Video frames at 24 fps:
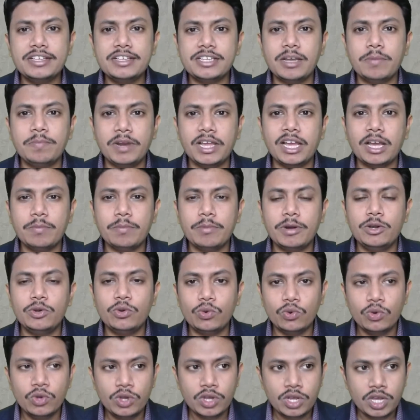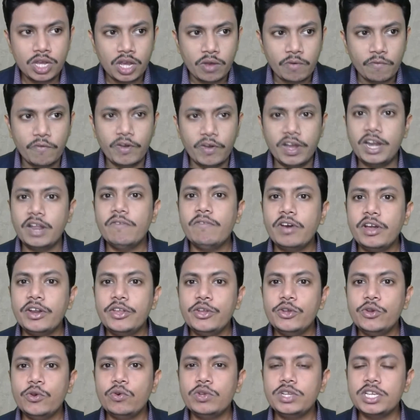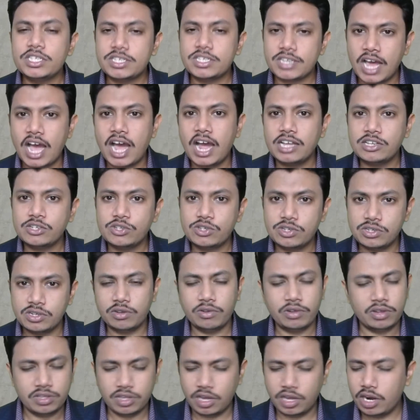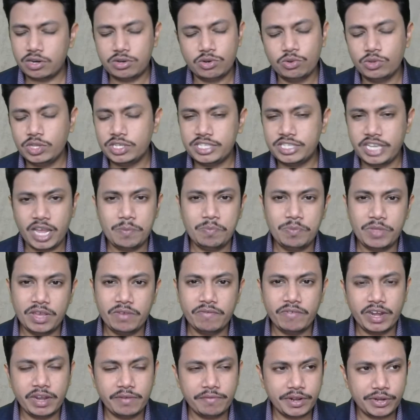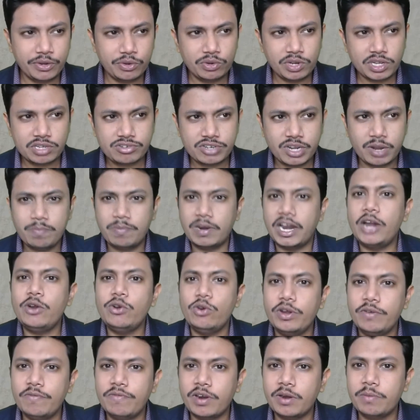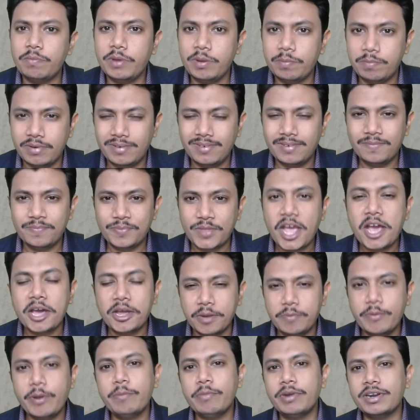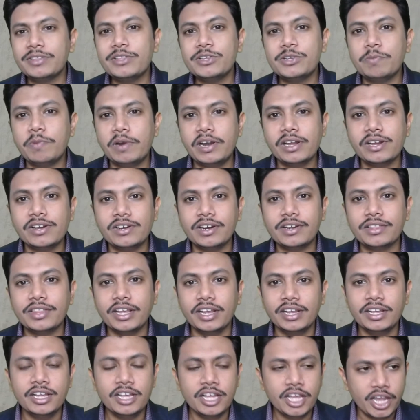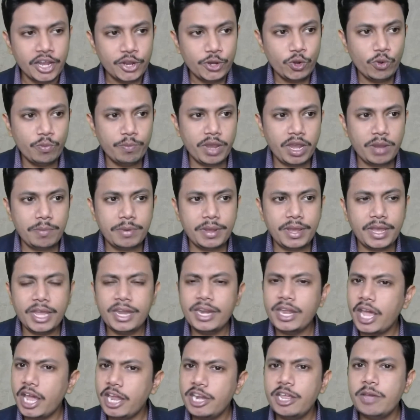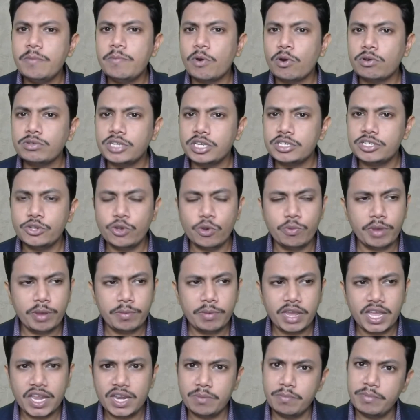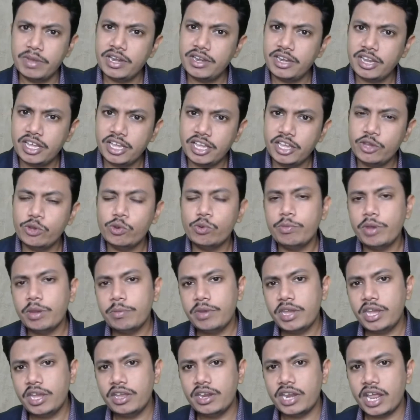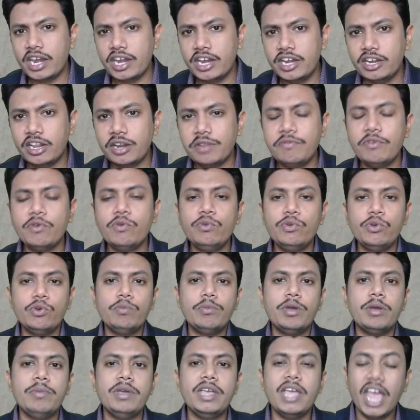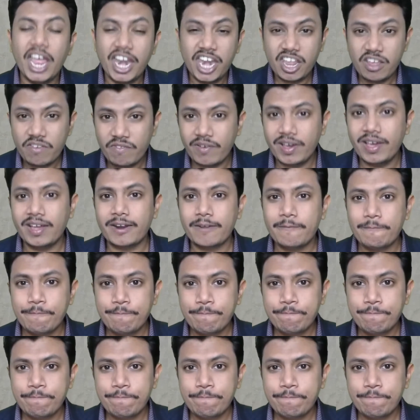is applicable to whenever you just to the same thing whenever you just reply to different people. Remember this particular thing. You may be in any process, you may be in meeting, you may be in an interview, you may be anywhere.